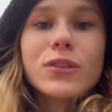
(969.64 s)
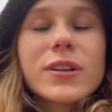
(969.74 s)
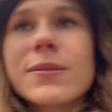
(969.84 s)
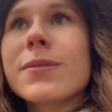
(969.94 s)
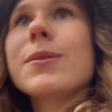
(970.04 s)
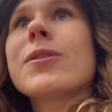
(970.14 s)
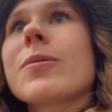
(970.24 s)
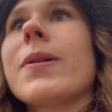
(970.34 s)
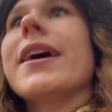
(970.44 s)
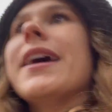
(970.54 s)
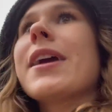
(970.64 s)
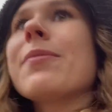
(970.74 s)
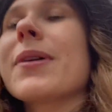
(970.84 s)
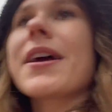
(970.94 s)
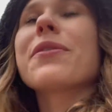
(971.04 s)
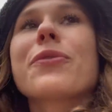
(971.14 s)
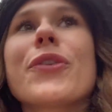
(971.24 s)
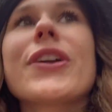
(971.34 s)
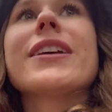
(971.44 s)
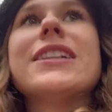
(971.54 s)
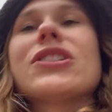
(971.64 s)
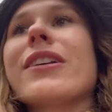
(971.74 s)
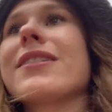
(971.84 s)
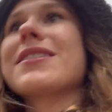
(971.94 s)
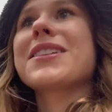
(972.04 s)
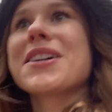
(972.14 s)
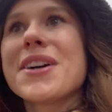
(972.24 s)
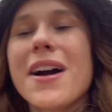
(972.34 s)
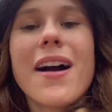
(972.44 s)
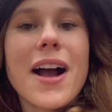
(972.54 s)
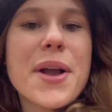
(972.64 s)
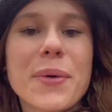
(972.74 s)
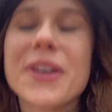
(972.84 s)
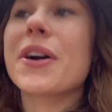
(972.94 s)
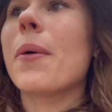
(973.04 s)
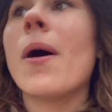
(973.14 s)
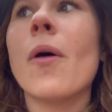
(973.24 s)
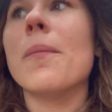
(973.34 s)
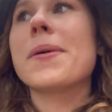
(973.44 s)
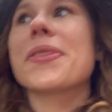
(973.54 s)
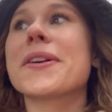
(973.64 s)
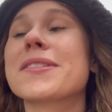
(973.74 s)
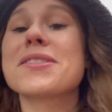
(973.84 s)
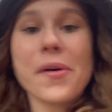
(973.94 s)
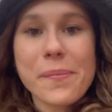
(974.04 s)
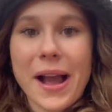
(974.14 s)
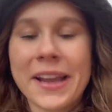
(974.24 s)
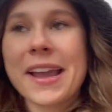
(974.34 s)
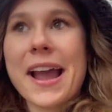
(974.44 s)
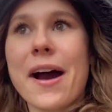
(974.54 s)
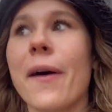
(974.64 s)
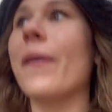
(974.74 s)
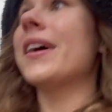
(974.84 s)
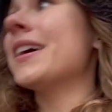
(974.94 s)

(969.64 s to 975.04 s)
Christmas music playing, but I really just, I want to go home, but there's no backing out